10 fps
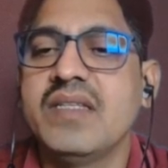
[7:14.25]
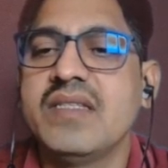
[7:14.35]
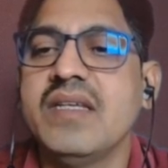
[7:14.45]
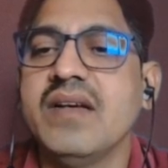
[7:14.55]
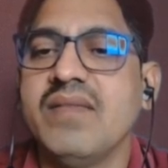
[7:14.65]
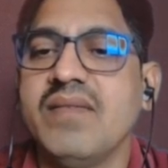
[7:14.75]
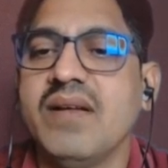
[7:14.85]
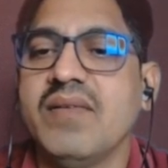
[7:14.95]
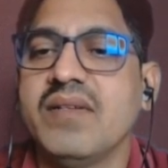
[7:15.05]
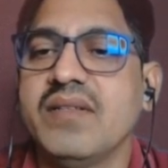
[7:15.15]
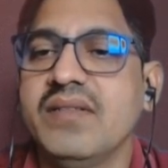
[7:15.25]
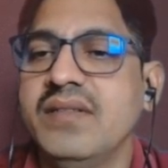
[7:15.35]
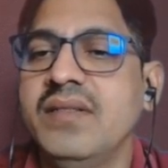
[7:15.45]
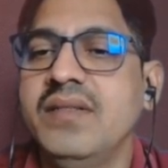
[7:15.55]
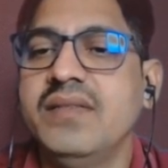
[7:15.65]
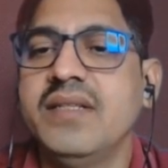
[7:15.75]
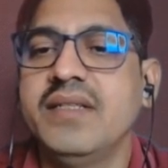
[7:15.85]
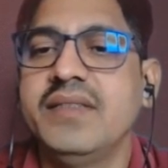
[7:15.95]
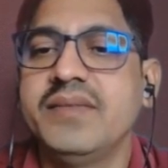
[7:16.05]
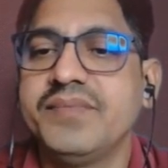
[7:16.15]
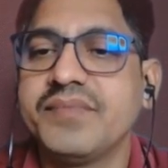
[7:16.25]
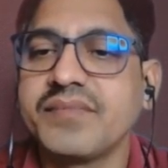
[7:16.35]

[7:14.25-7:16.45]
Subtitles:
in a single flower. That is,